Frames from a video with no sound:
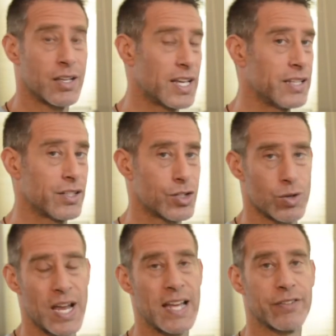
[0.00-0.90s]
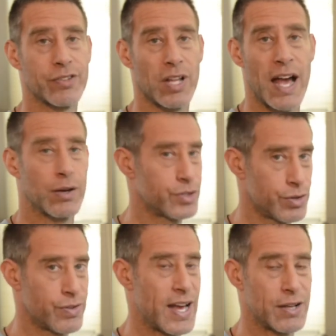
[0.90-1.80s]
in the Creative Cloud
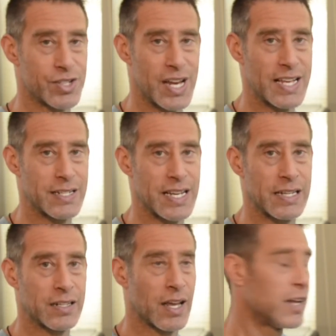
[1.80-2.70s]
2018,